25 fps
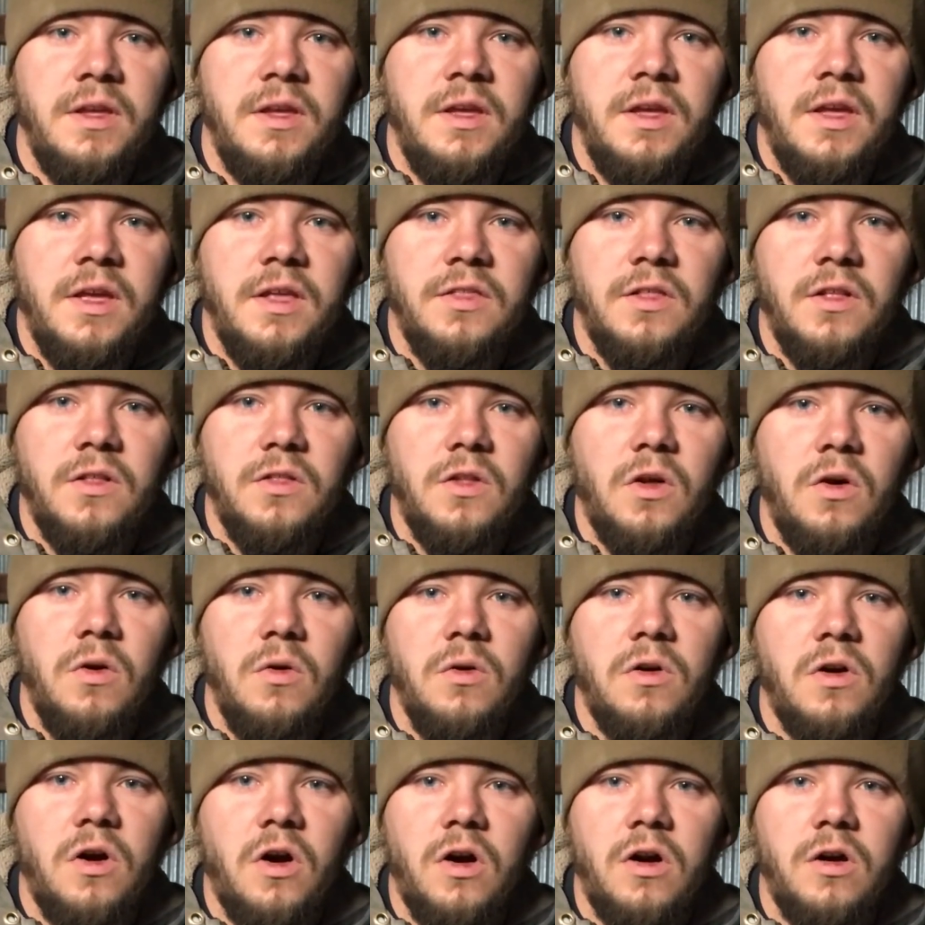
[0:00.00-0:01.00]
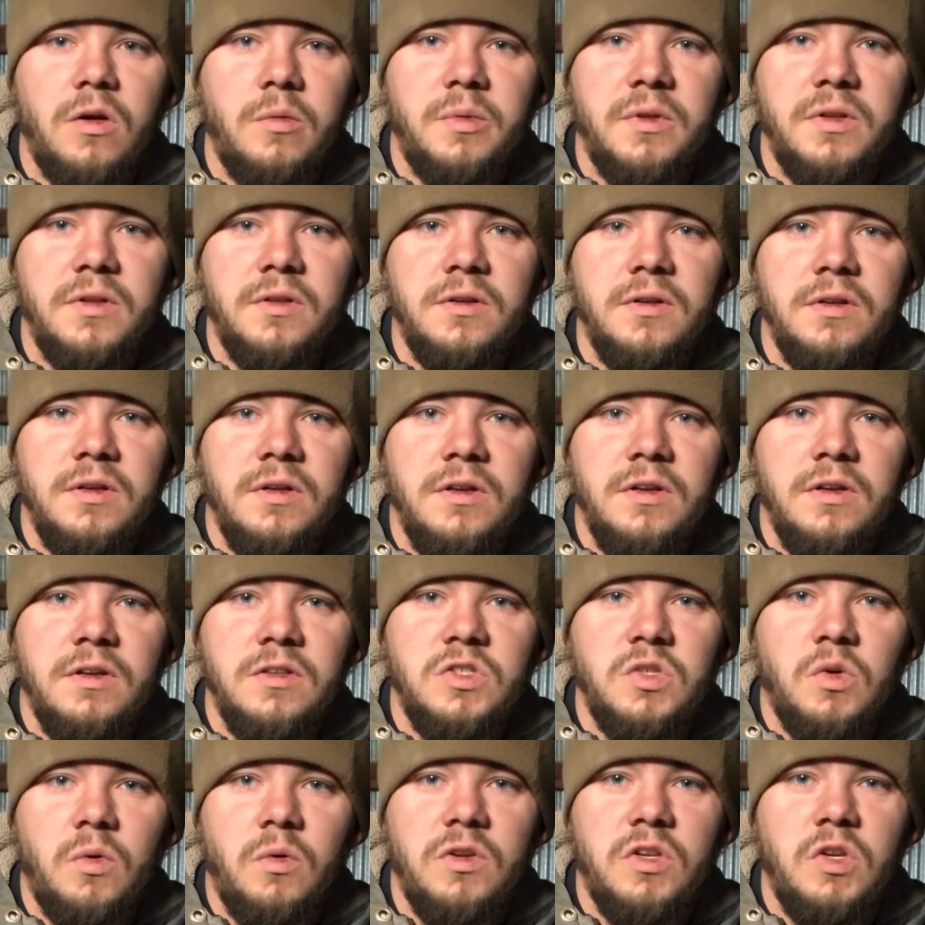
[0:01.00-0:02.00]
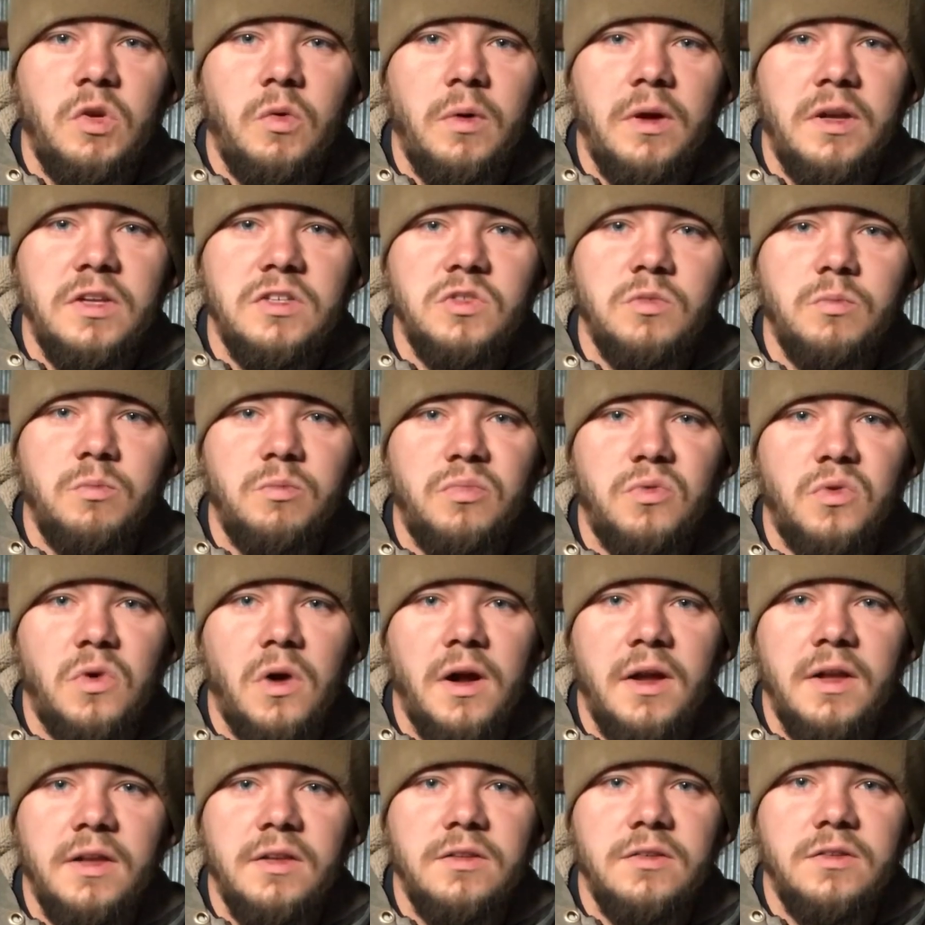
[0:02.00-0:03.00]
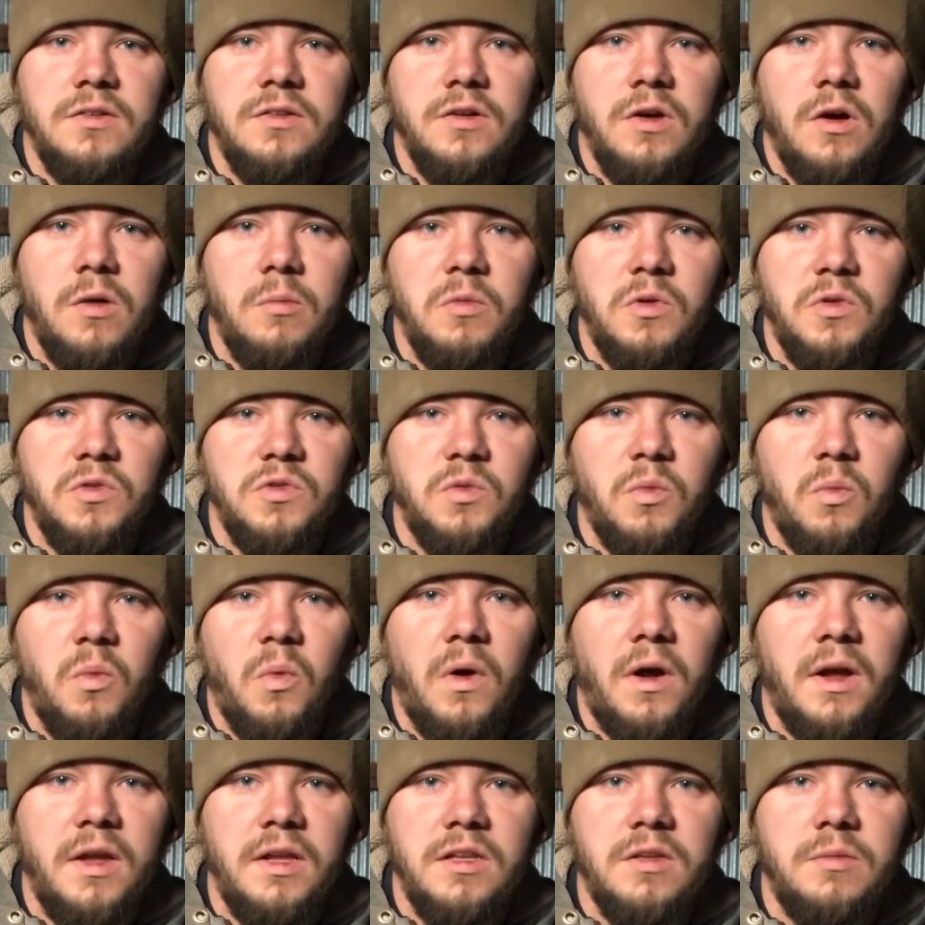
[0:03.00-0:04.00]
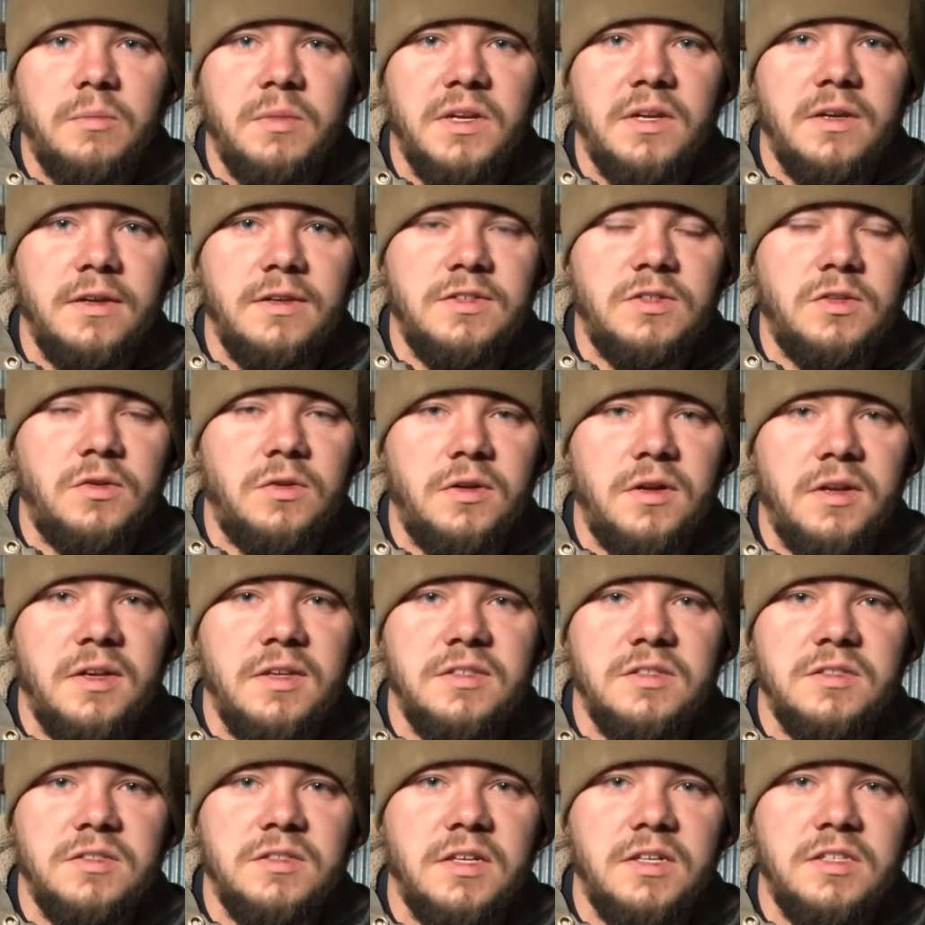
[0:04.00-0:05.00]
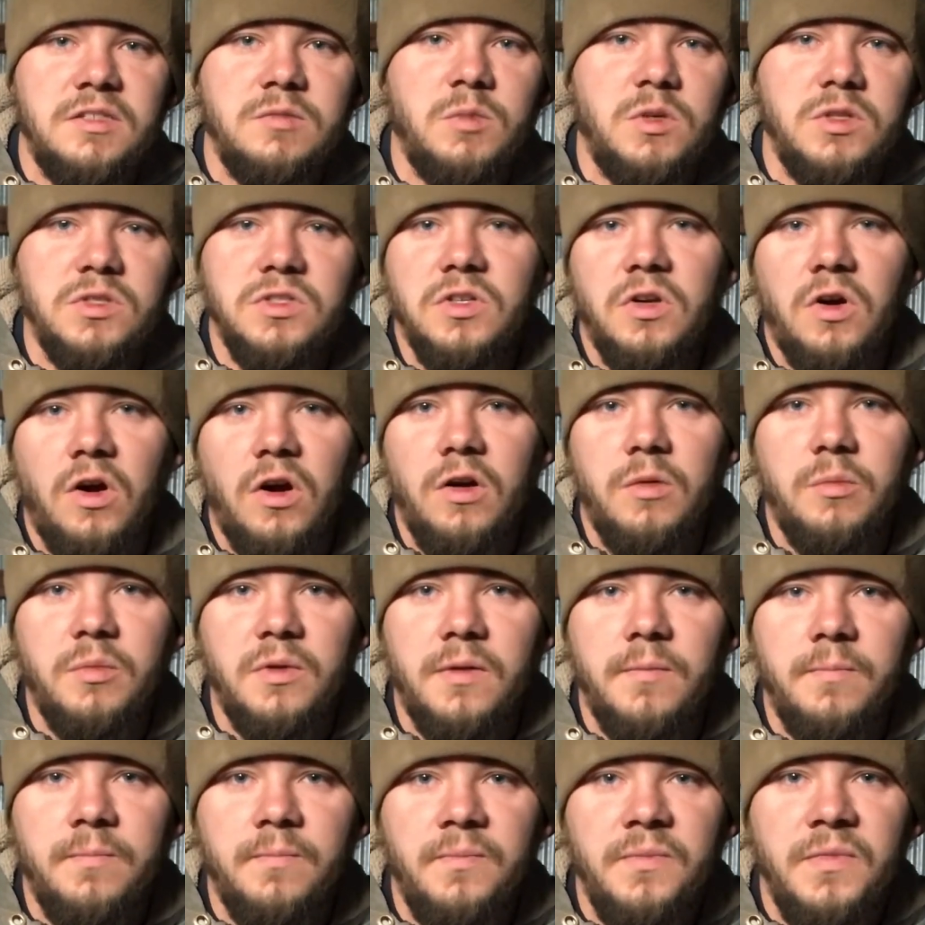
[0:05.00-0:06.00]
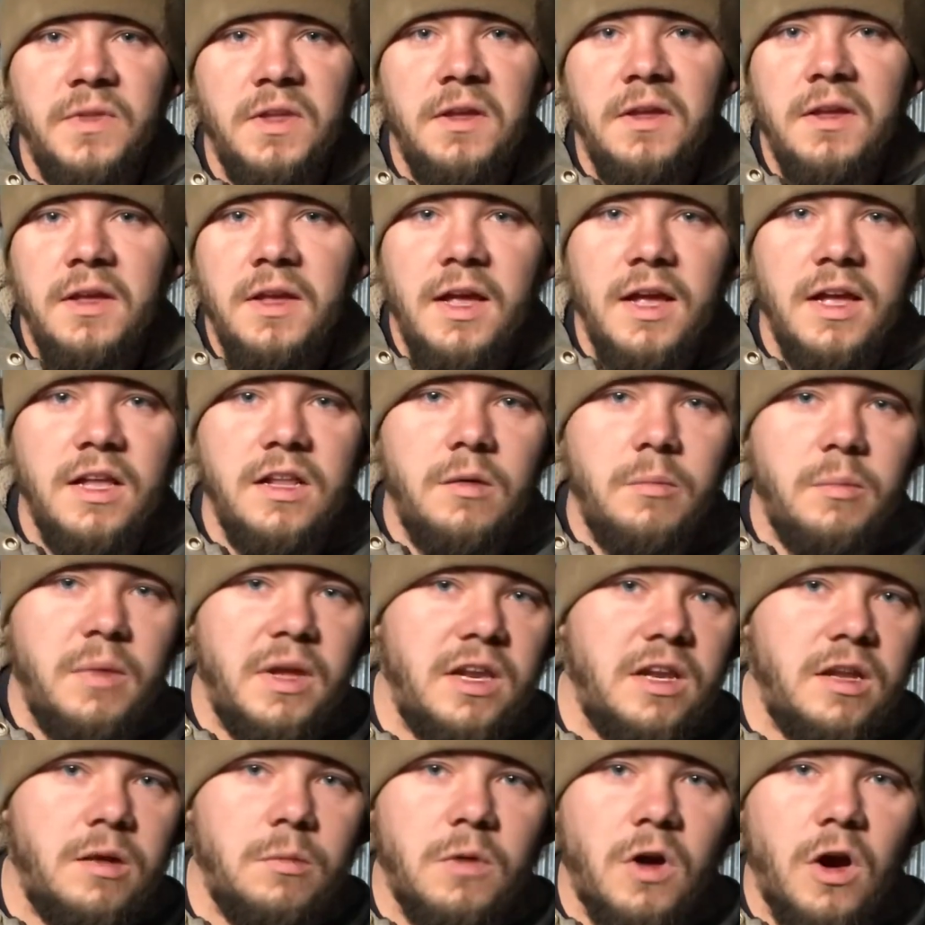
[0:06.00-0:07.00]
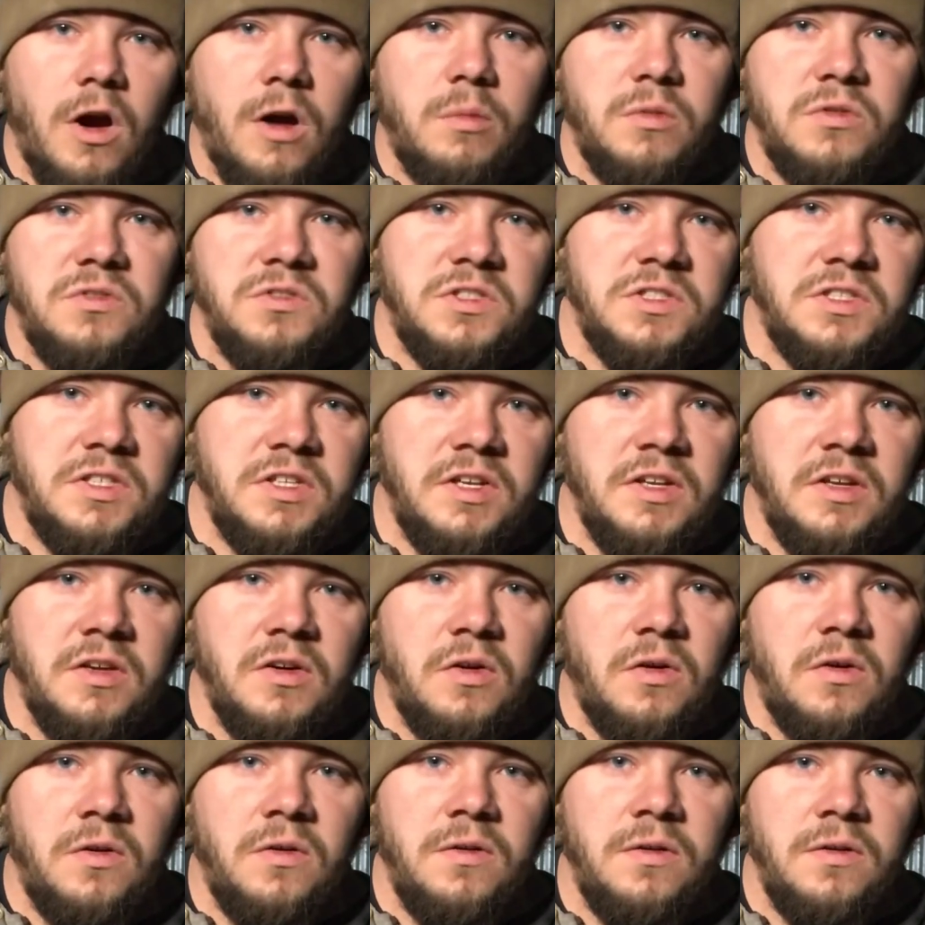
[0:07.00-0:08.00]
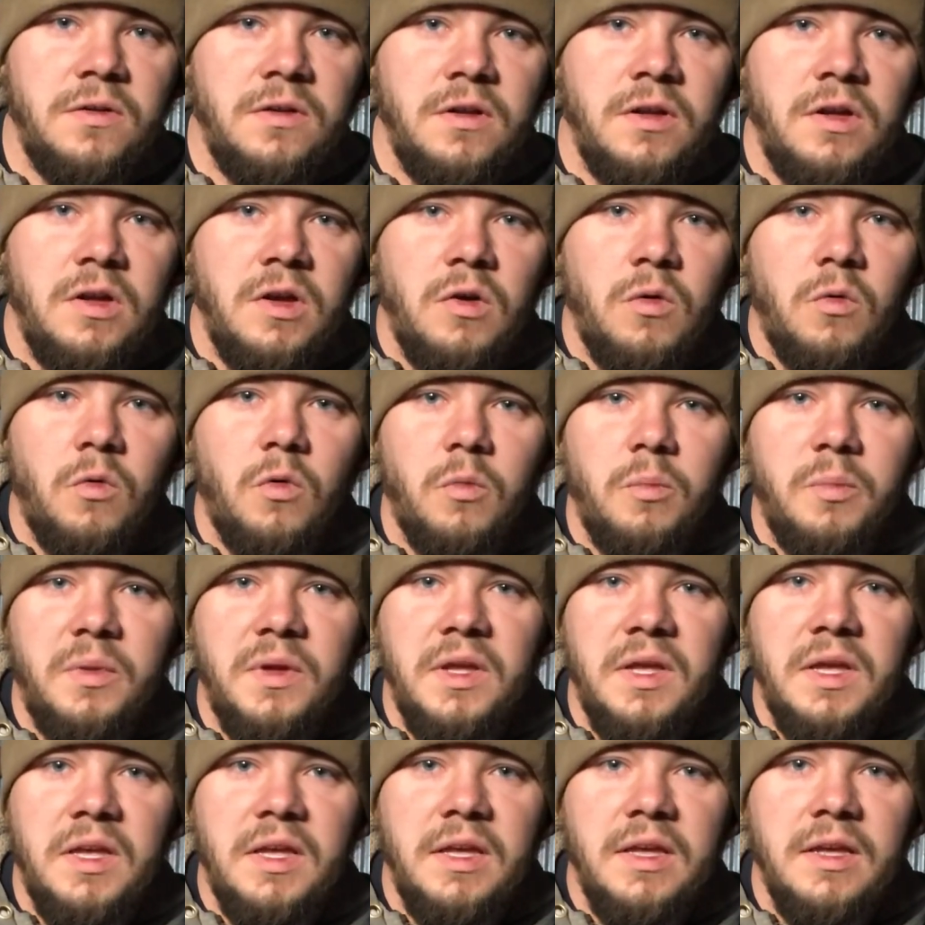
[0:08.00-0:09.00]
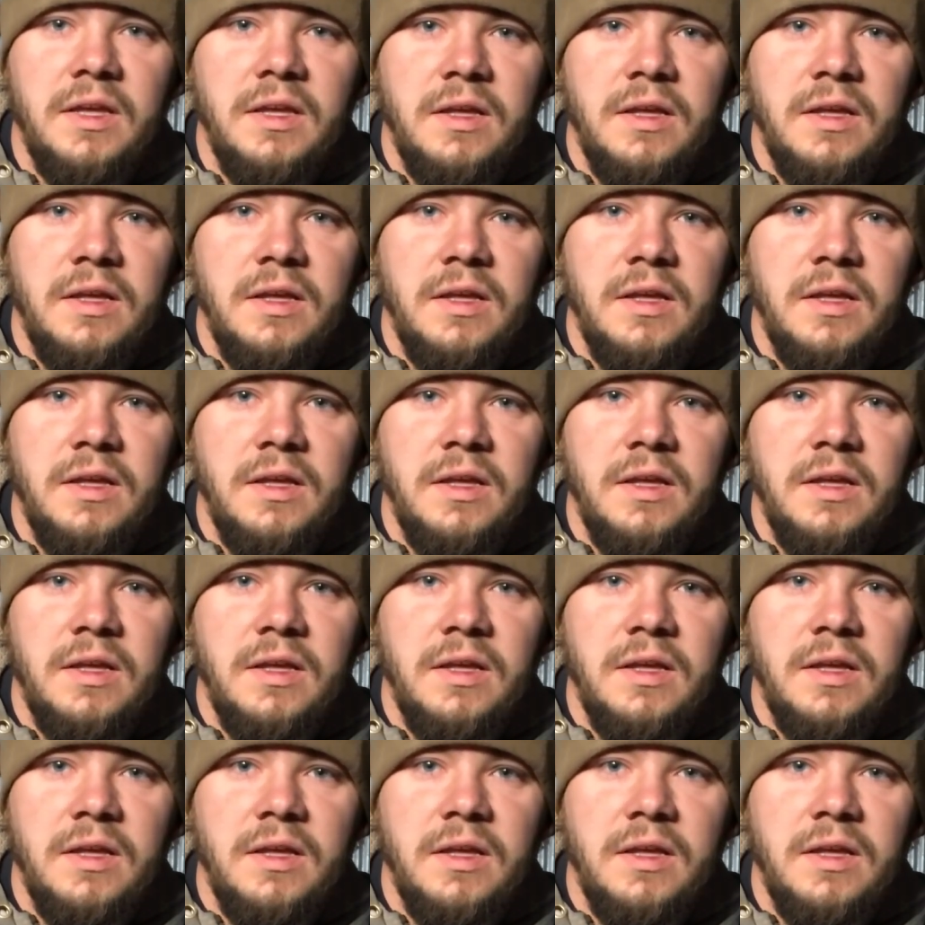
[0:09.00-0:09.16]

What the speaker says: And the low carbon is going to etch bright, almost white, because there isn't as much carbon. And the medium carbon steel will be